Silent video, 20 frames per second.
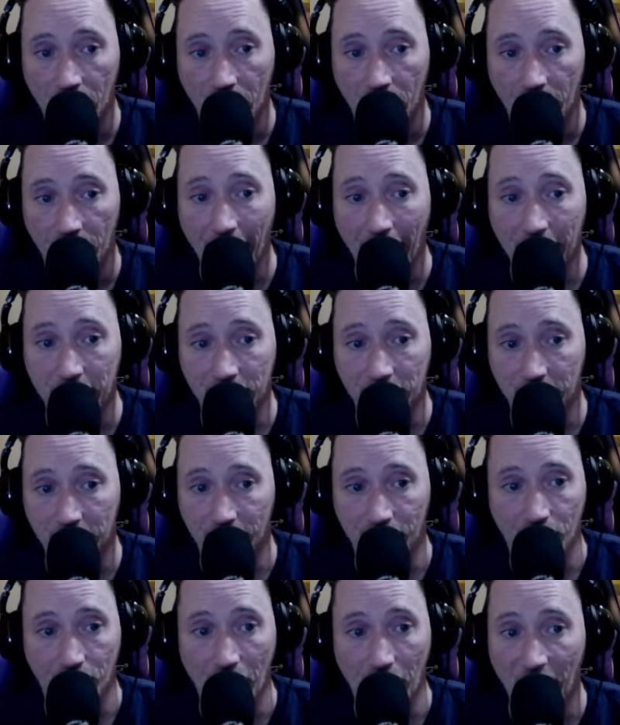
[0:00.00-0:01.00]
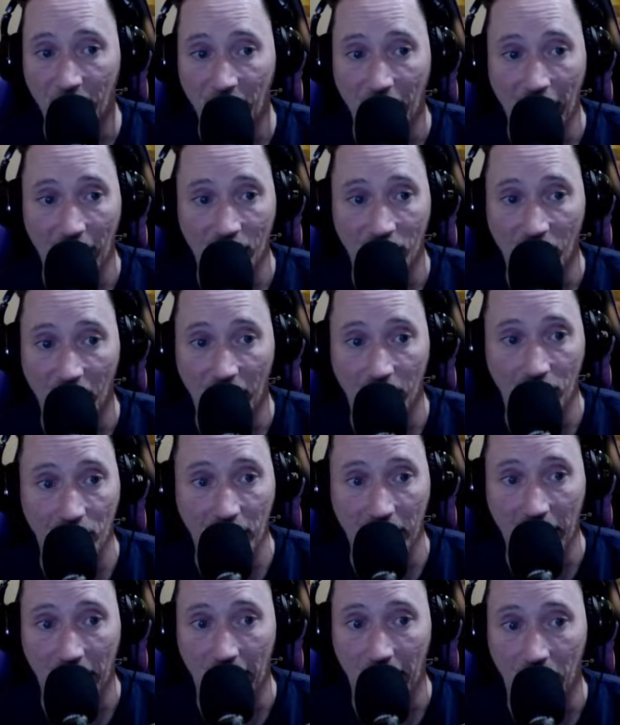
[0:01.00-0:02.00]
That's
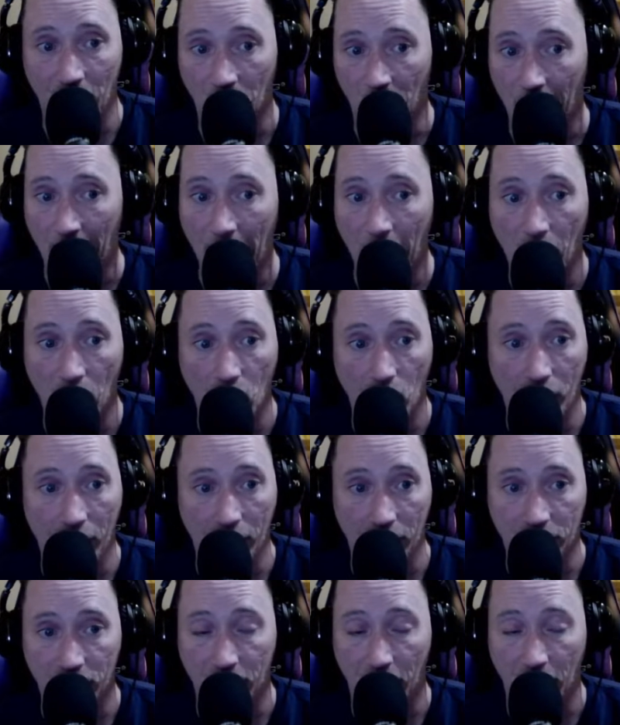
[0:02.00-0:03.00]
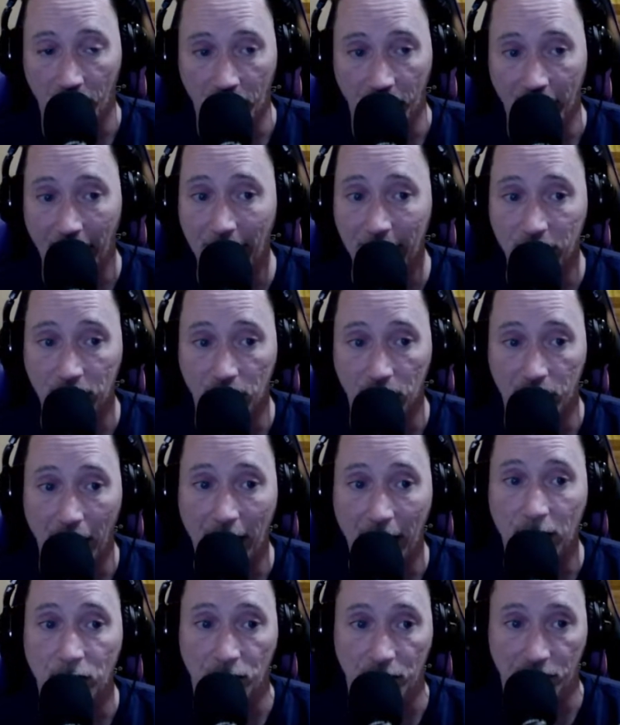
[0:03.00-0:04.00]
methamphetamine or heroin or something. That's the
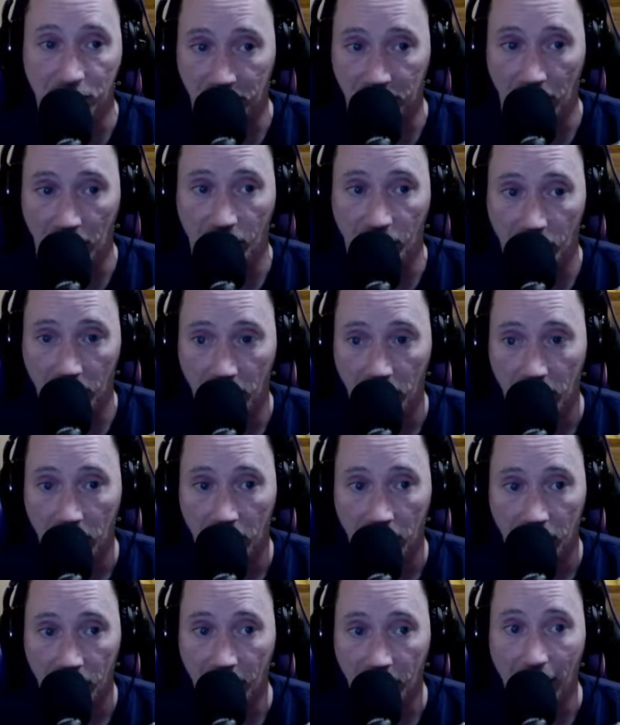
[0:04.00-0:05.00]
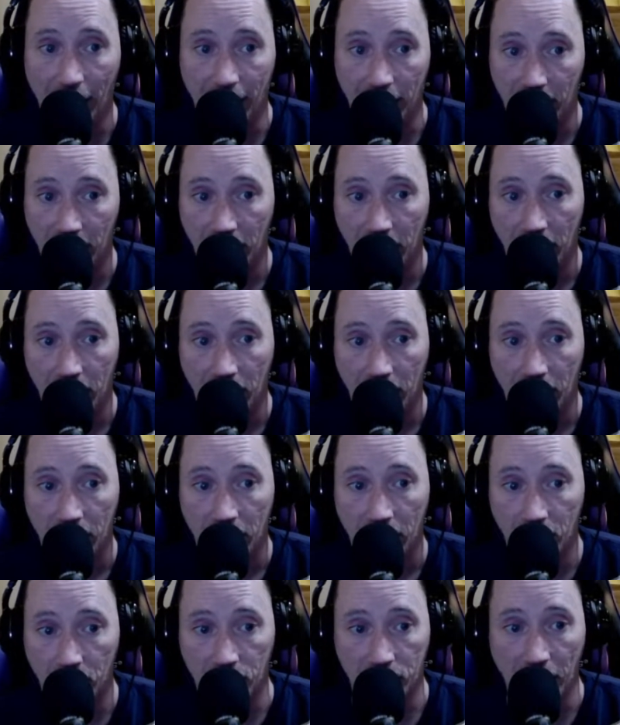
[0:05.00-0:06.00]
dangerous stuff that
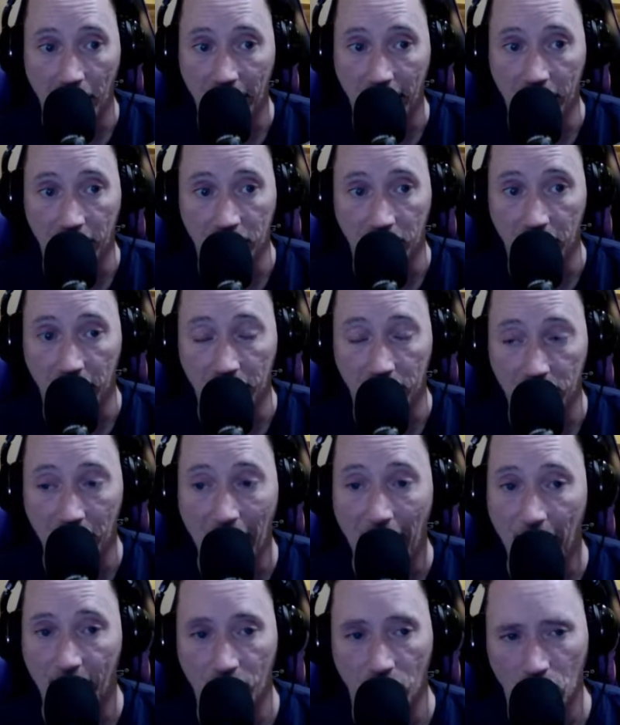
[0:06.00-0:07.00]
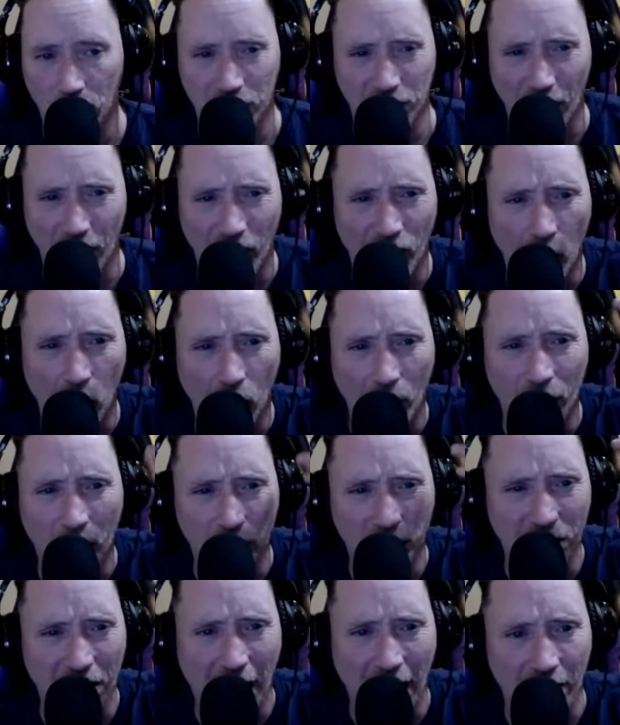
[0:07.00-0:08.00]
you're taking to have those, to form
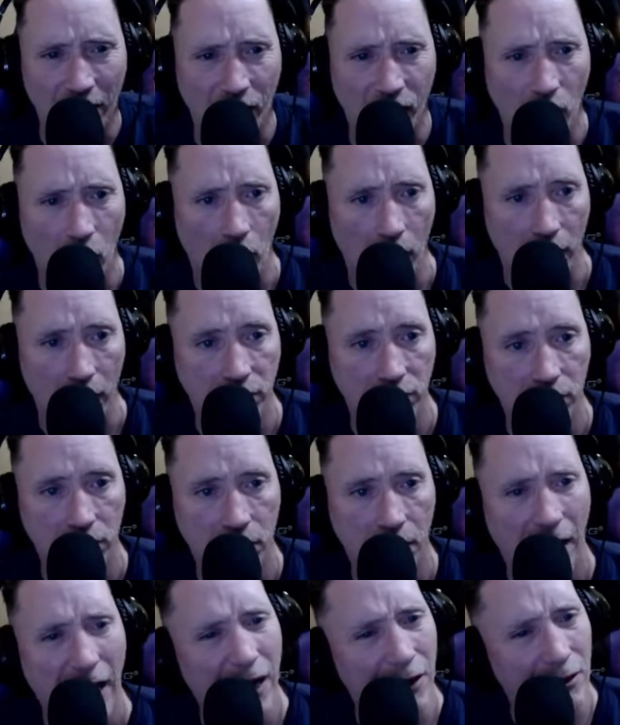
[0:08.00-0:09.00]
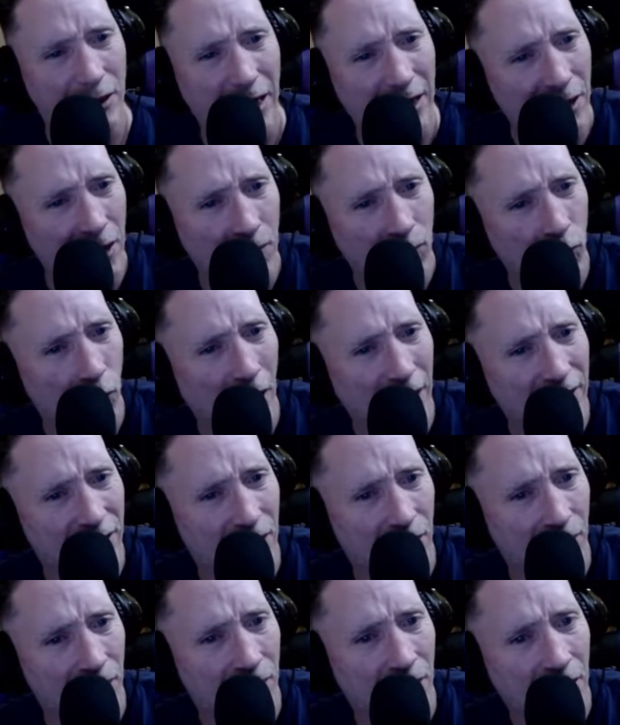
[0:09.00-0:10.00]
those kind of thoughts and then write
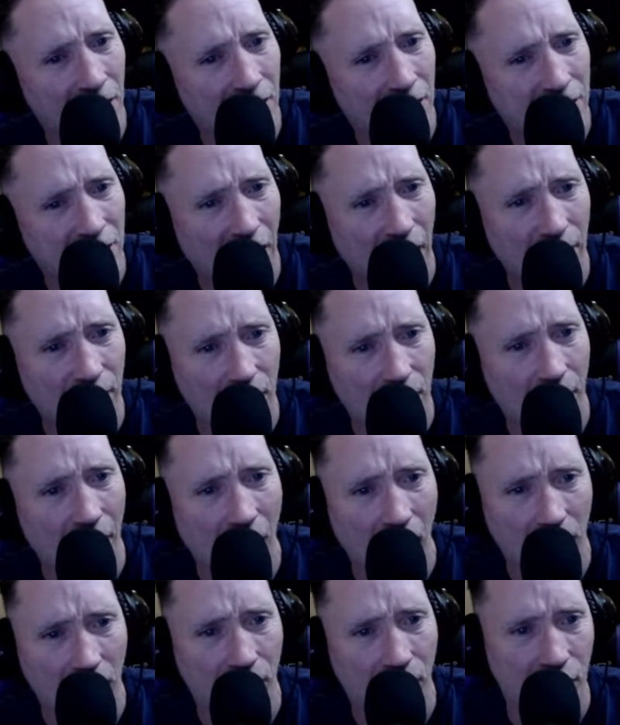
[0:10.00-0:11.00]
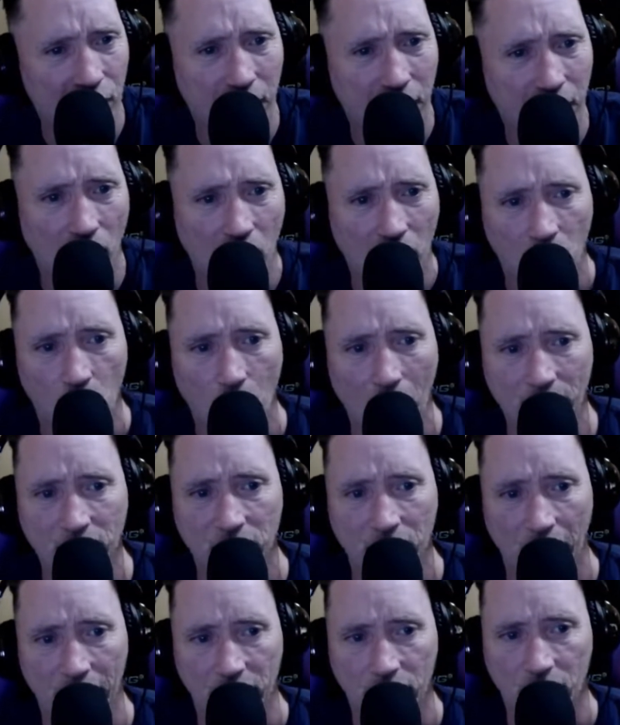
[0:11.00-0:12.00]
them, type them out and put them on a
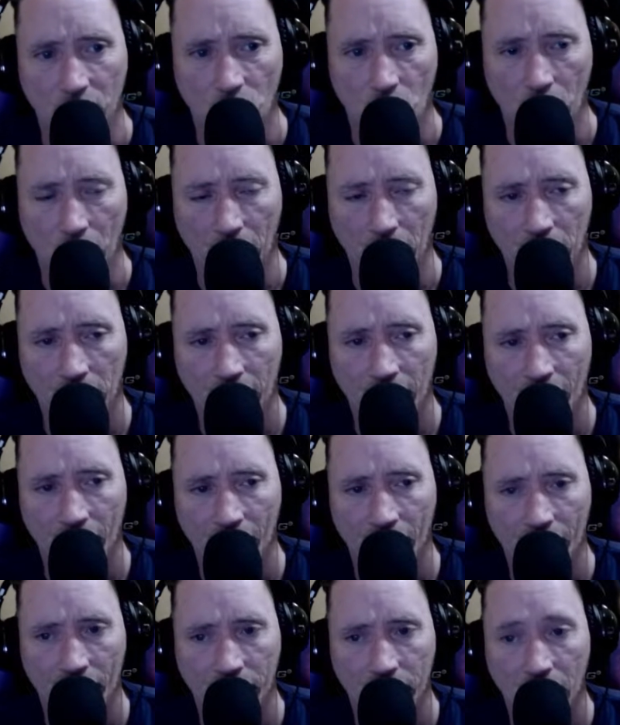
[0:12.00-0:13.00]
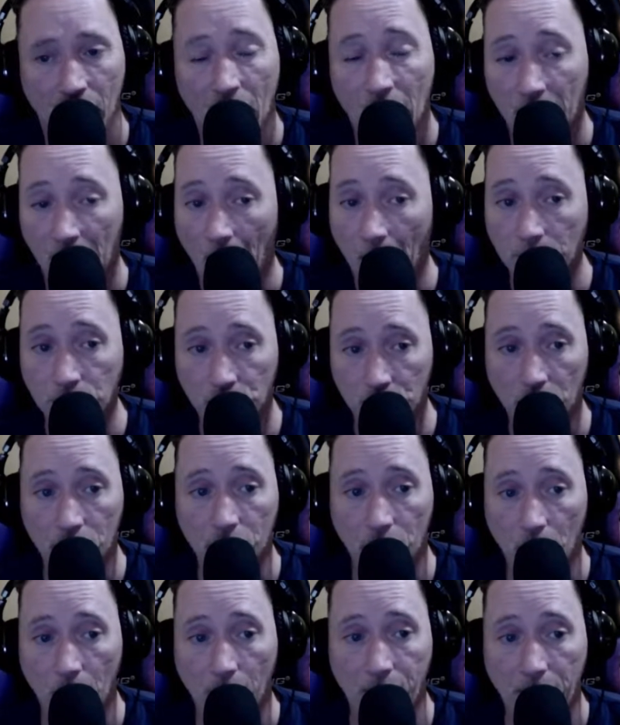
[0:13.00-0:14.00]
website somewhere. I'm sure
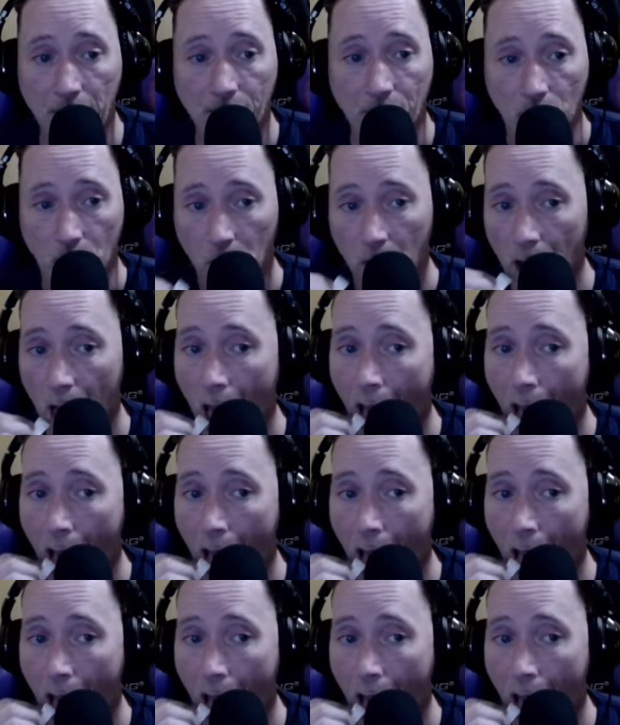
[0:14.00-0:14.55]
there are people